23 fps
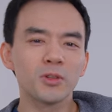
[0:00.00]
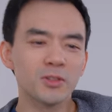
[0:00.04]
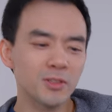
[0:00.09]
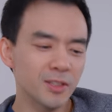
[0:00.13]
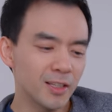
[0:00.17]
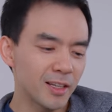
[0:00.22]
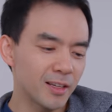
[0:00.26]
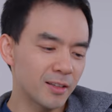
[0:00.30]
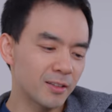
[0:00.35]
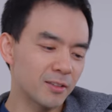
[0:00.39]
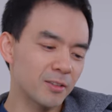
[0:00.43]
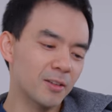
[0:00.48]
years
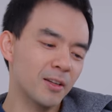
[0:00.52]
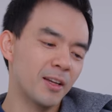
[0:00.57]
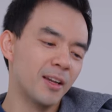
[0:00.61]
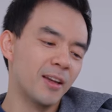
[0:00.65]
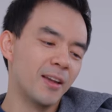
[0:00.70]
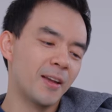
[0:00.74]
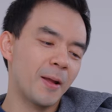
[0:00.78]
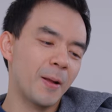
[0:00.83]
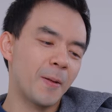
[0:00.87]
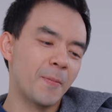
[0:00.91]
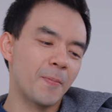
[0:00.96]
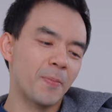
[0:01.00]
later,
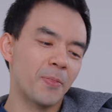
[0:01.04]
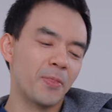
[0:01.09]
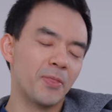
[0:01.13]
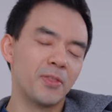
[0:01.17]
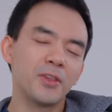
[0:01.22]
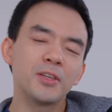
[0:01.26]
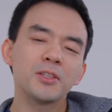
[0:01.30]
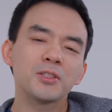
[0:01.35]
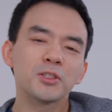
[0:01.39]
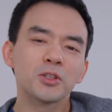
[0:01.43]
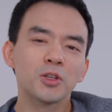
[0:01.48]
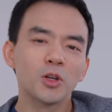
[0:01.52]

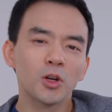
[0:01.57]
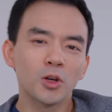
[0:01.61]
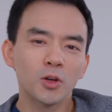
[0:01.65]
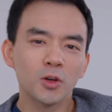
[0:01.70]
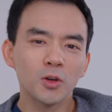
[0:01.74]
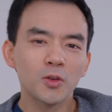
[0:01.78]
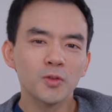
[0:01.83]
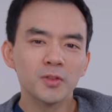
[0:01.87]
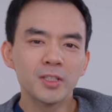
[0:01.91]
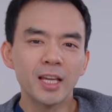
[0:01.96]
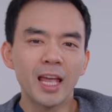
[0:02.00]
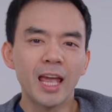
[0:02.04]
this
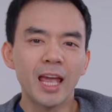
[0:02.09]
curved